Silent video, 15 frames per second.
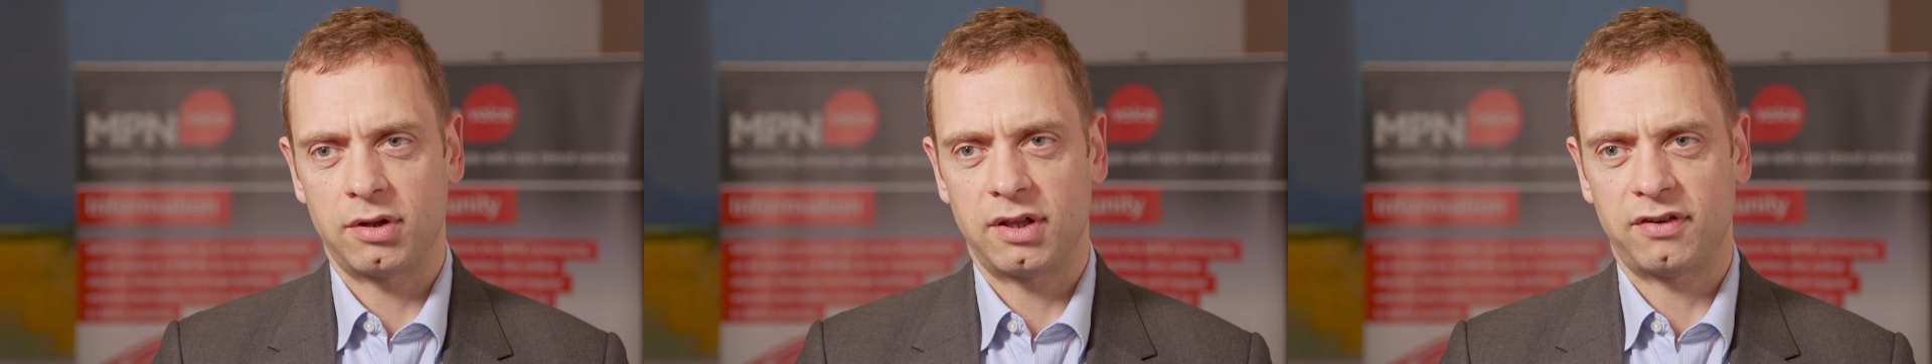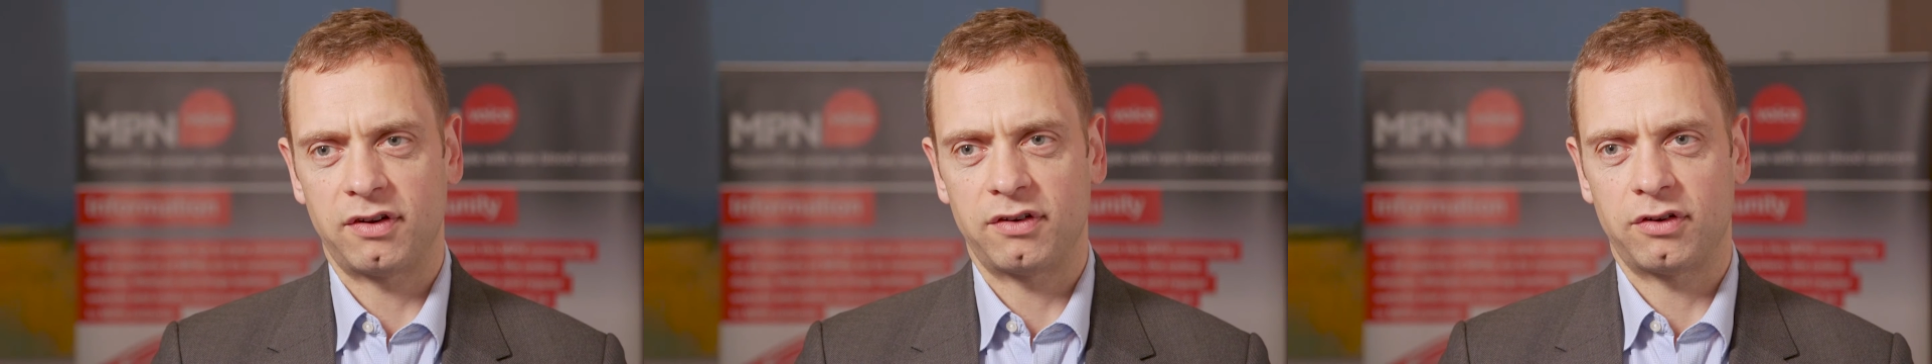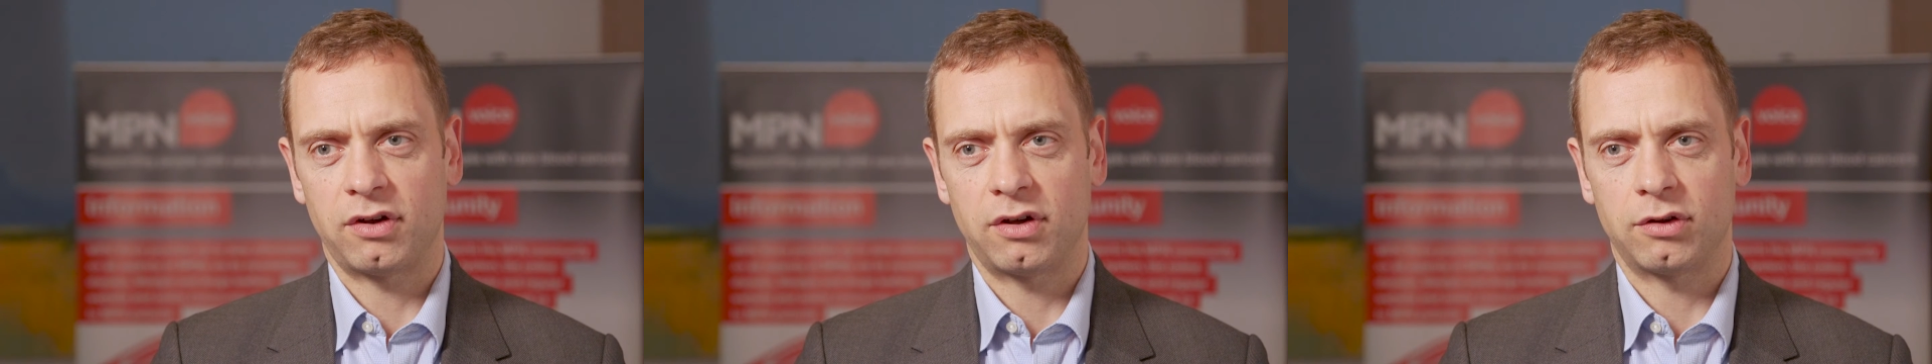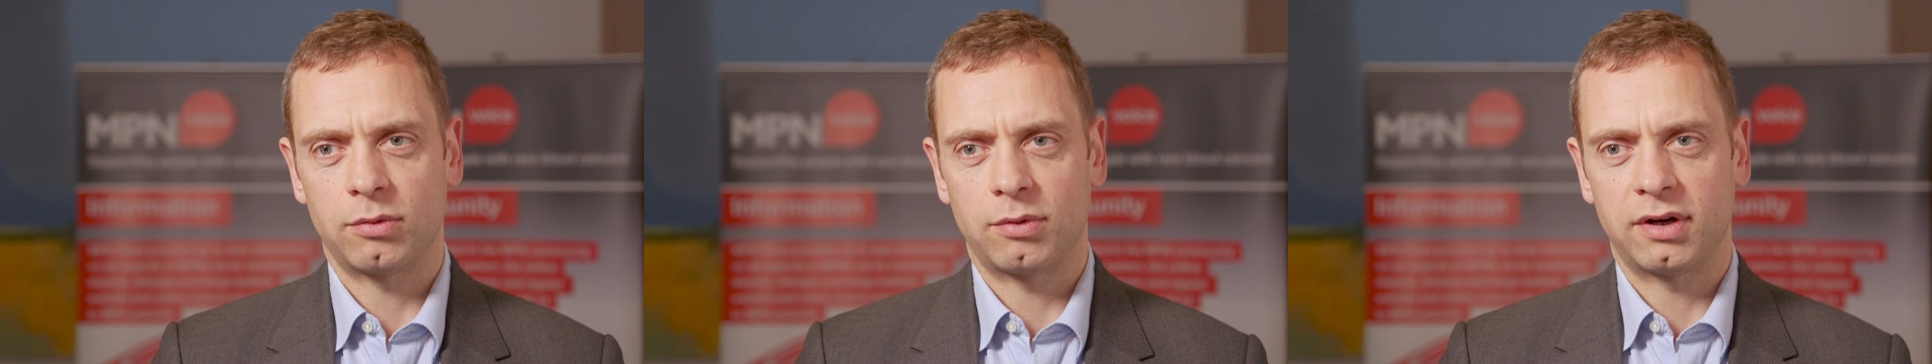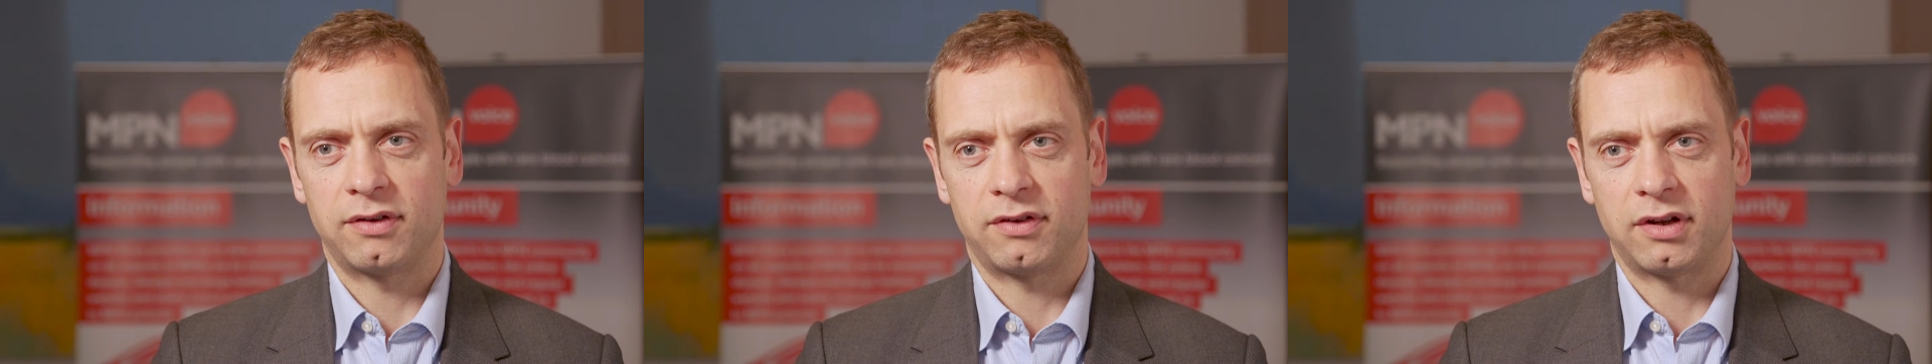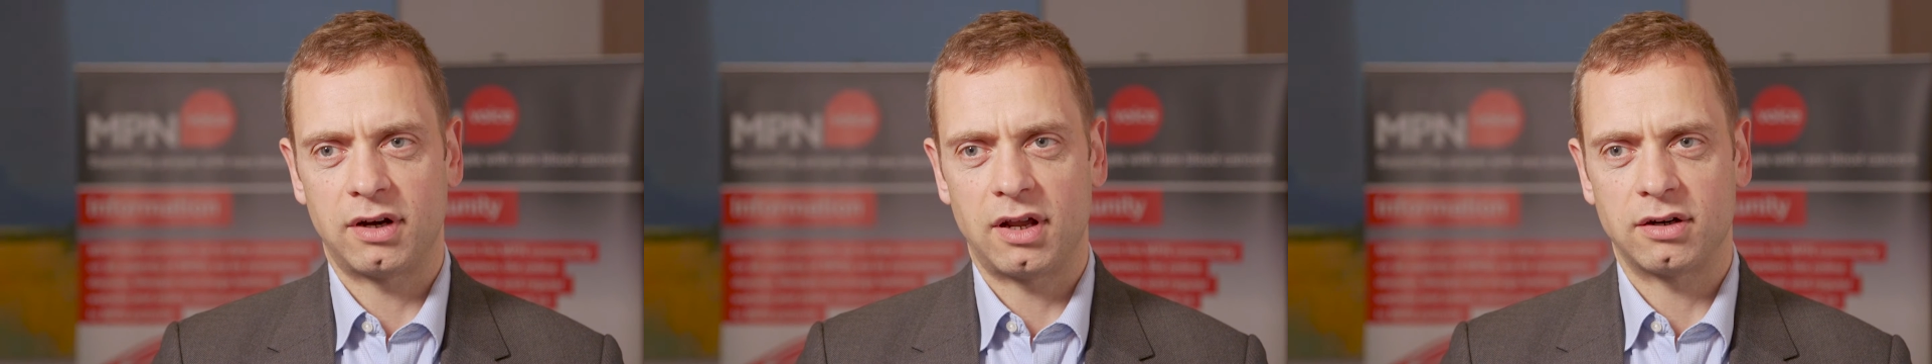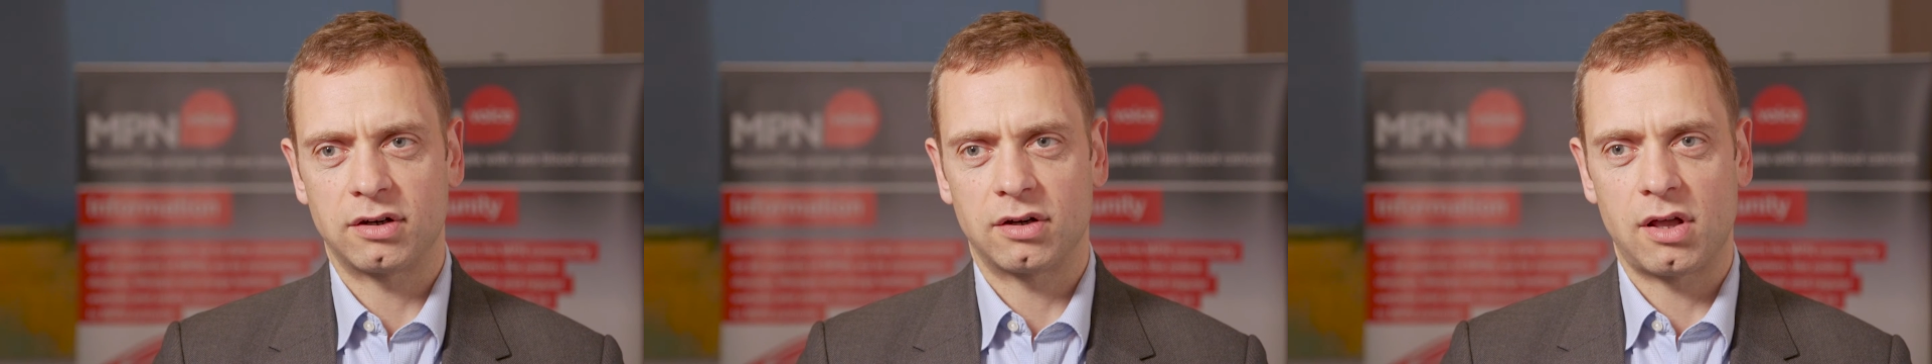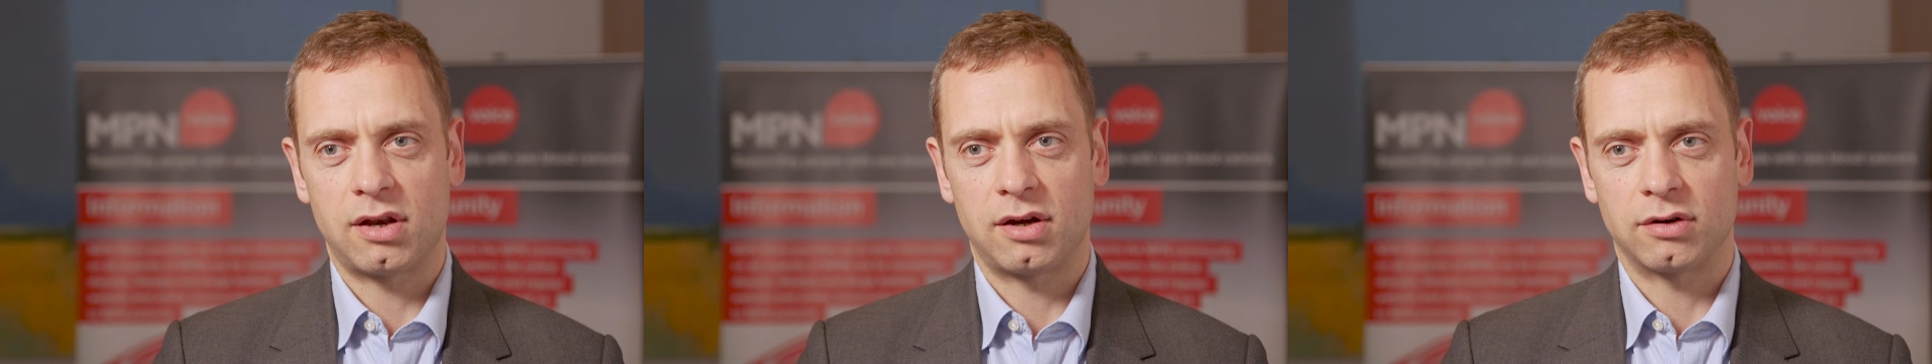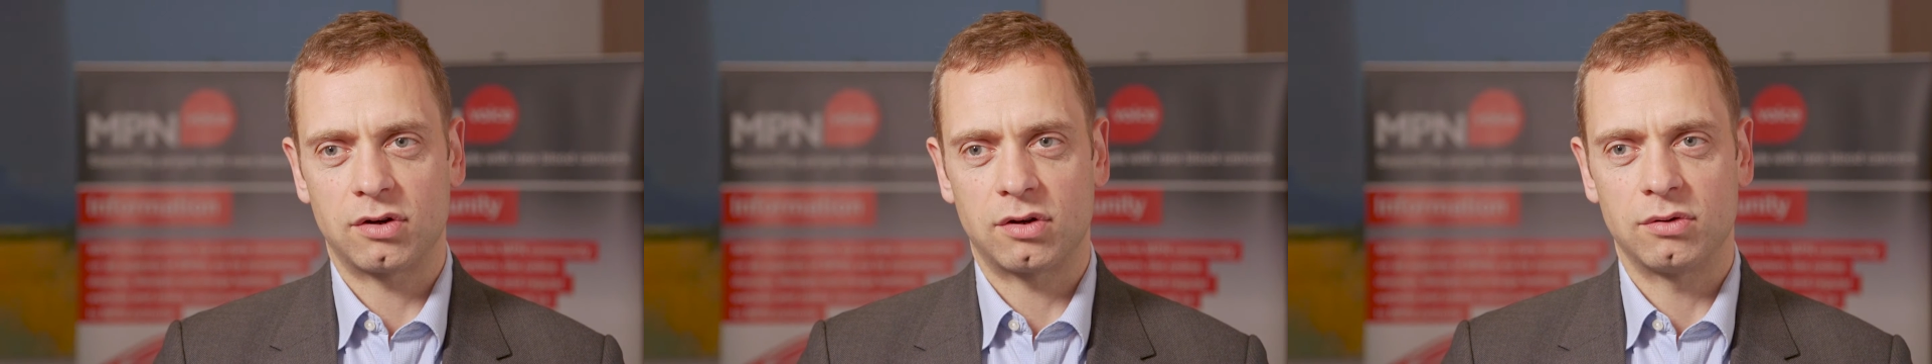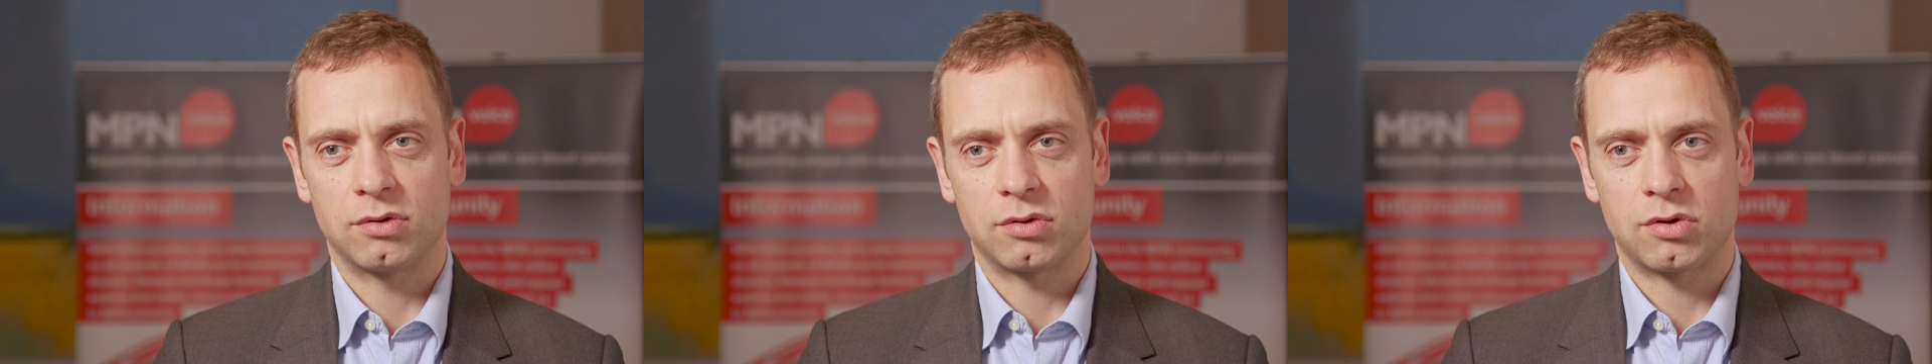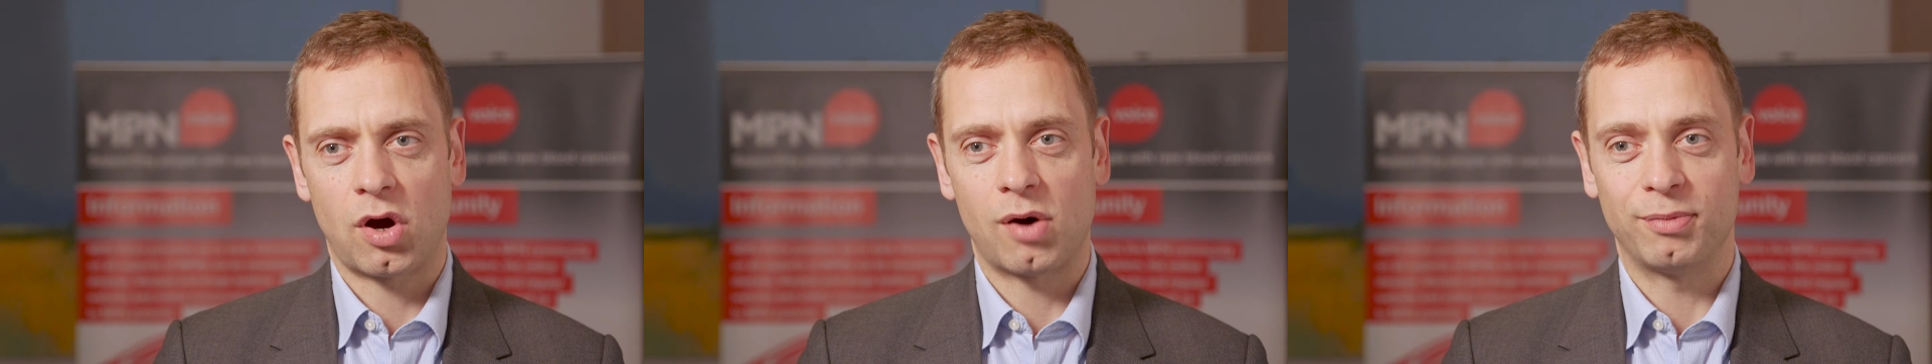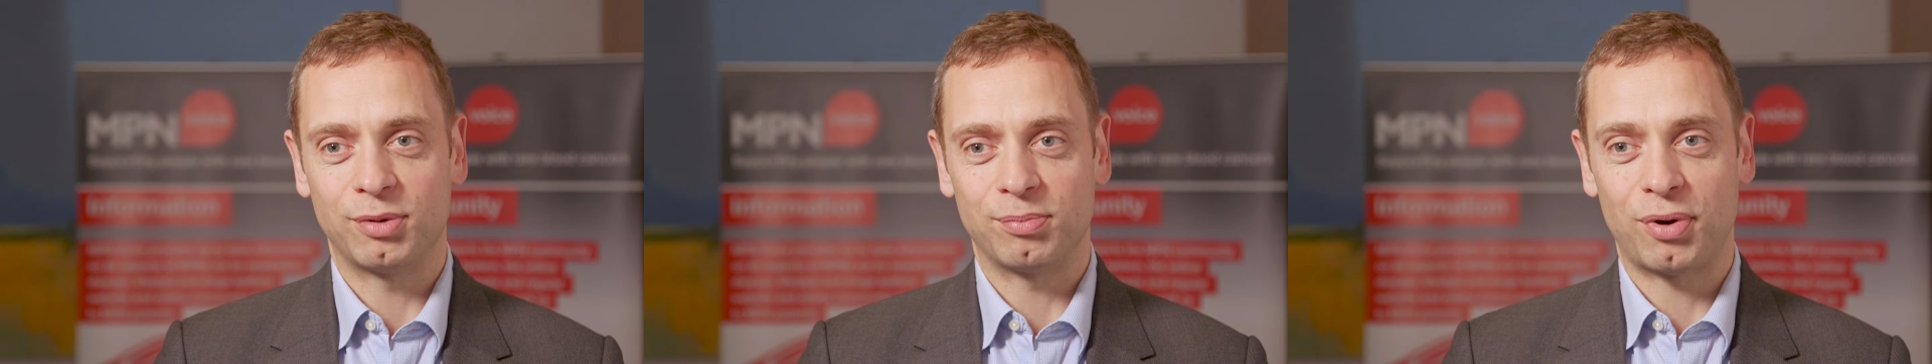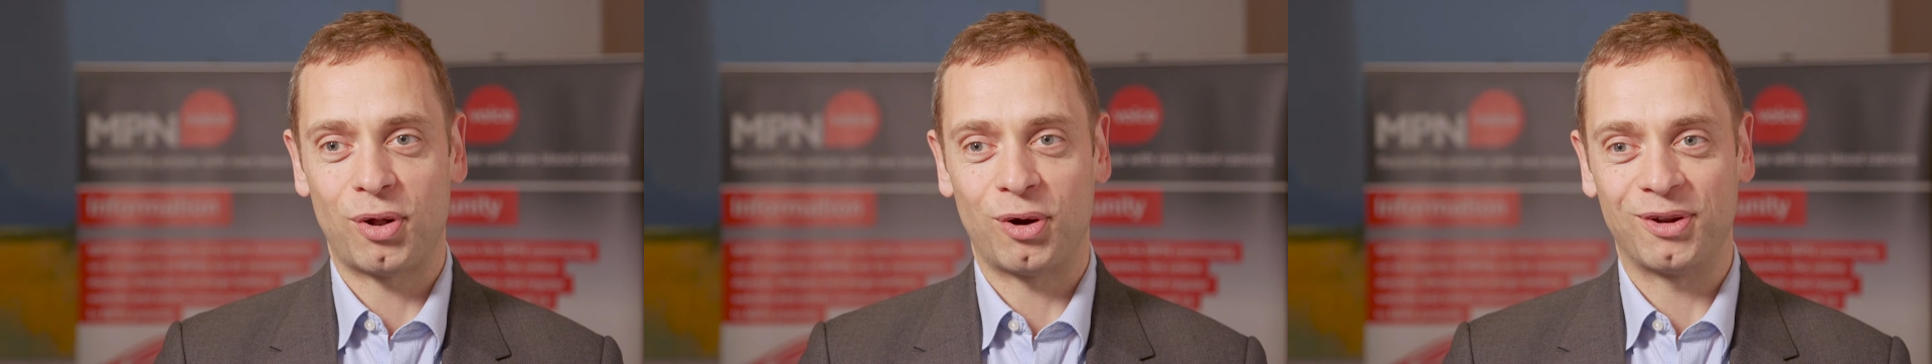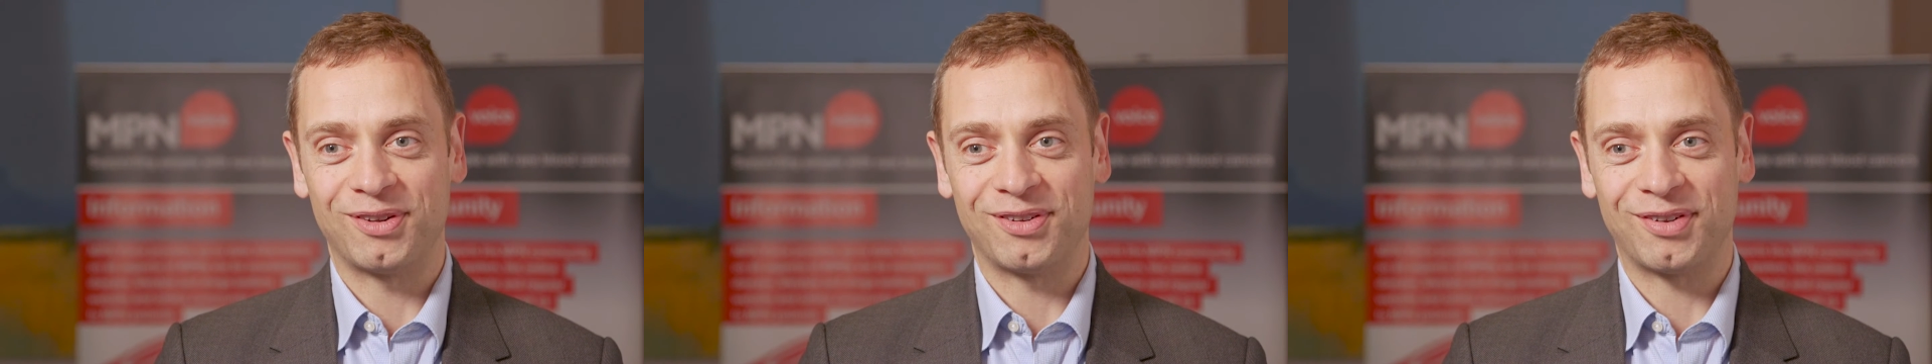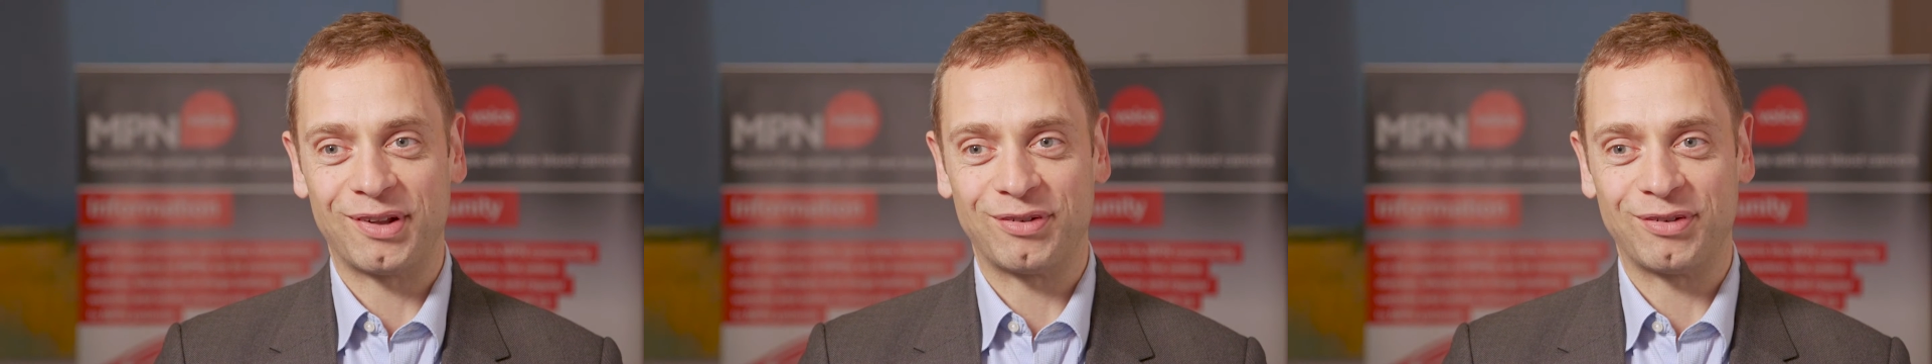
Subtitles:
This is otherwise in common parlance,